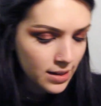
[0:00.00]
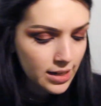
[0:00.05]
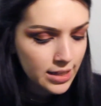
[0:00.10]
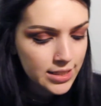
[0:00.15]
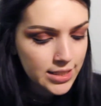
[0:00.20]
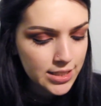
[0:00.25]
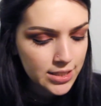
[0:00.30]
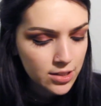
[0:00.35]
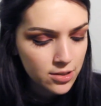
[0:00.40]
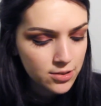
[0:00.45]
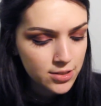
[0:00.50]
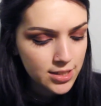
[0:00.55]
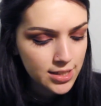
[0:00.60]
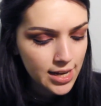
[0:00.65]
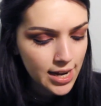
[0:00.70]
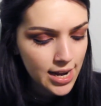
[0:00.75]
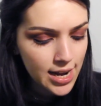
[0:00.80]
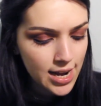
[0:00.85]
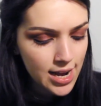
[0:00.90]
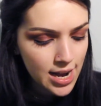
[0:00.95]
And so
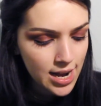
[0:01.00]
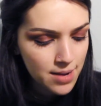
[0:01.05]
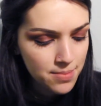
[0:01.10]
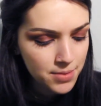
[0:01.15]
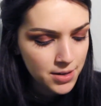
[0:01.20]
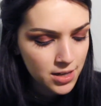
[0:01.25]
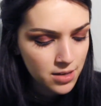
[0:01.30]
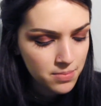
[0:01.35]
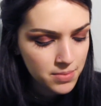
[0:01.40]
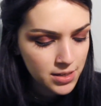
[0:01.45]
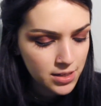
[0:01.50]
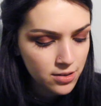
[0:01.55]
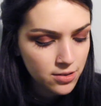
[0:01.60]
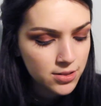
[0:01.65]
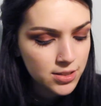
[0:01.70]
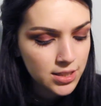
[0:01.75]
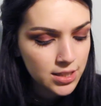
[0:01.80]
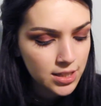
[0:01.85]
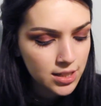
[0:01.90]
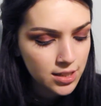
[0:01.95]
today I am going to be
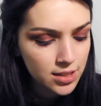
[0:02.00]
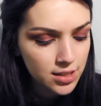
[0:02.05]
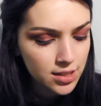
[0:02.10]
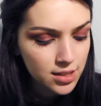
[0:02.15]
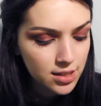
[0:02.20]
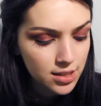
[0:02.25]
using